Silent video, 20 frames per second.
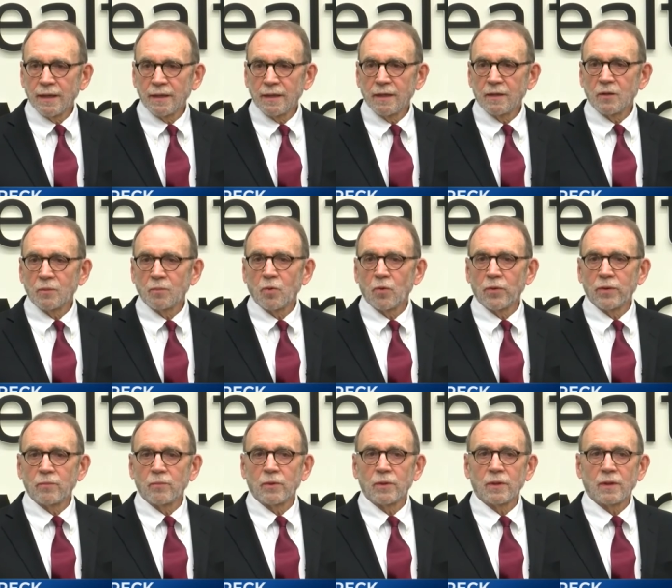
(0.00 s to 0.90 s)
getting an
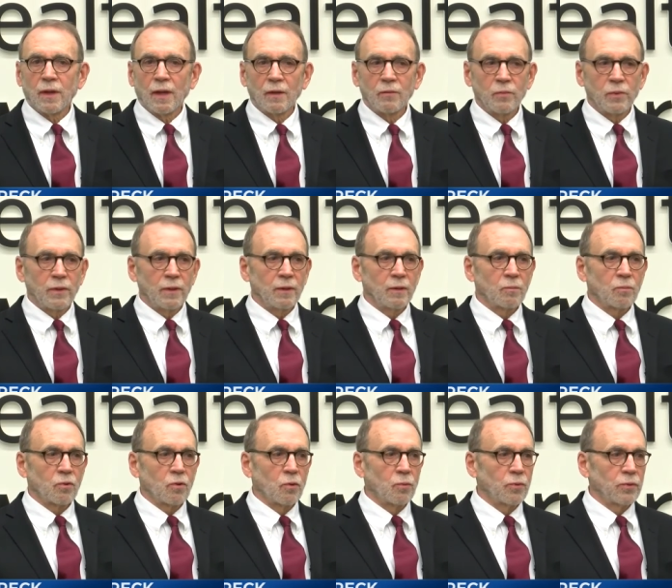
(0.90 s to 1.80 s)
appointment, and being
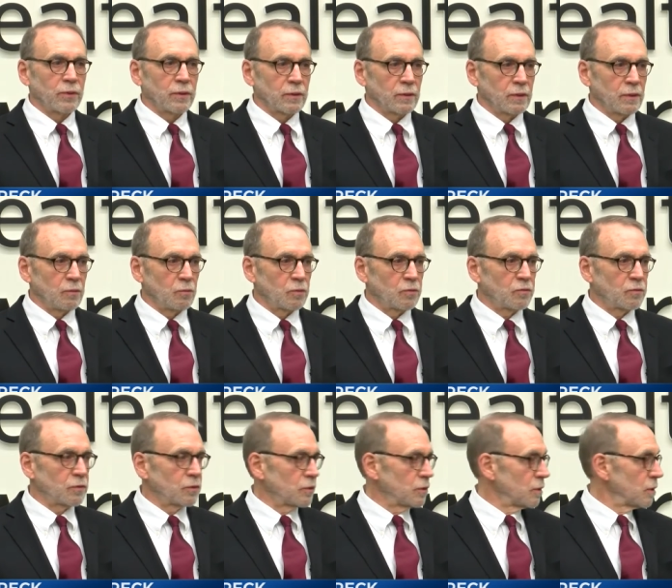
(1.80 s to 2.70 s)
appropriately
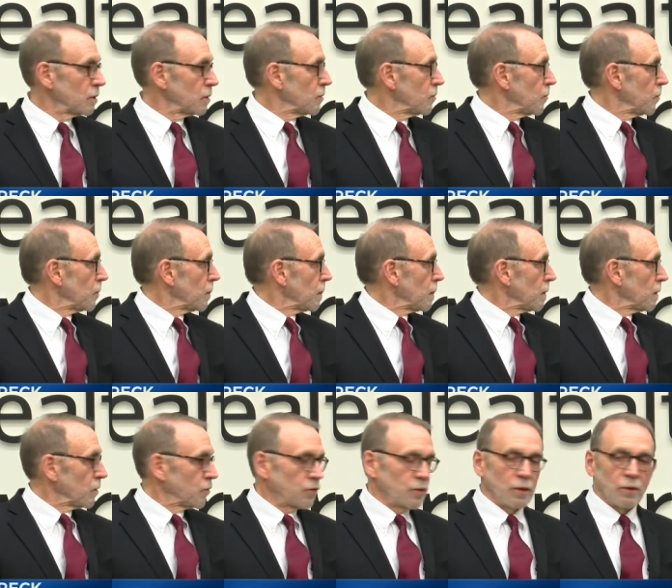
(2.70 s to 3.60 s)
referred.
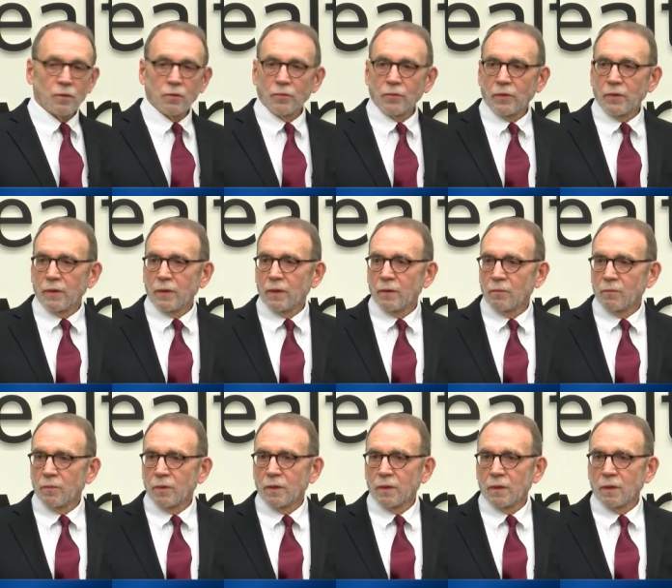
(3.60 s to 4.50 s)
So
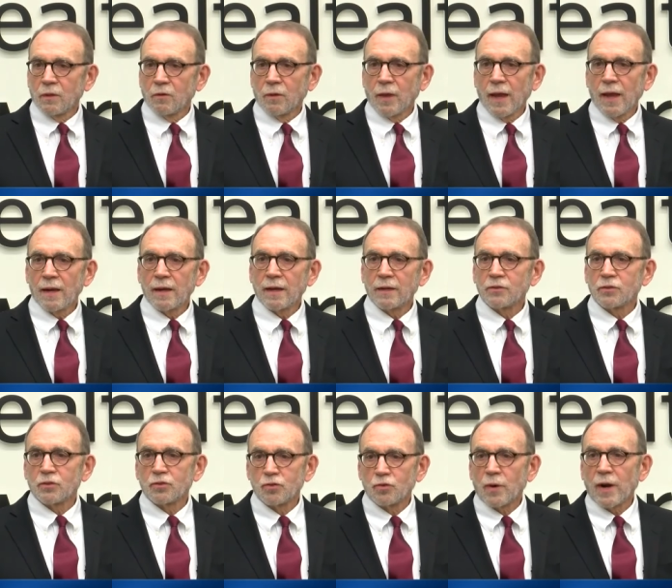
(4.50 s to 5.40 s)
you cannot
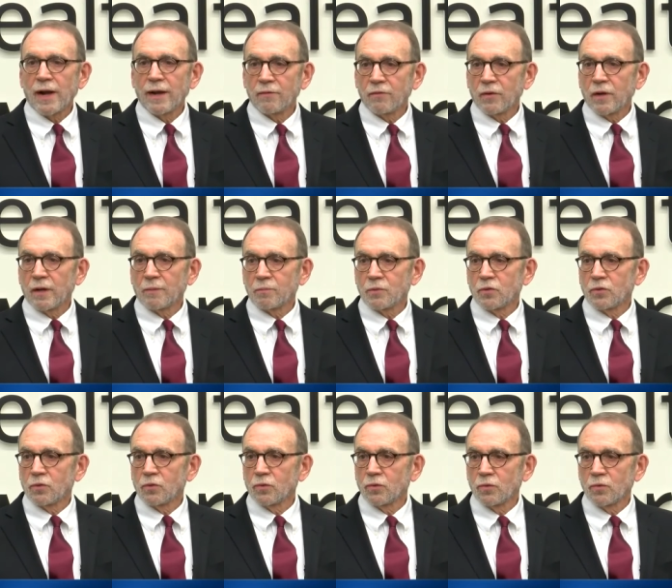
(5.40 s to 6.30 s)
just drive up
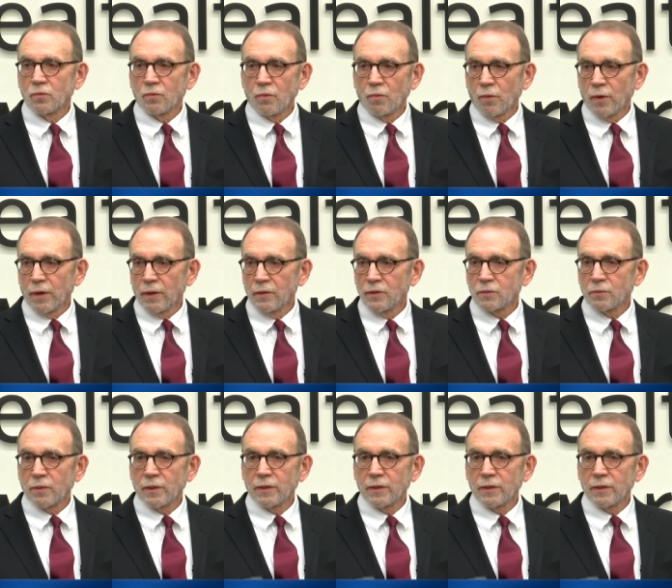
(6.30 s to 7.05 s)
to one of these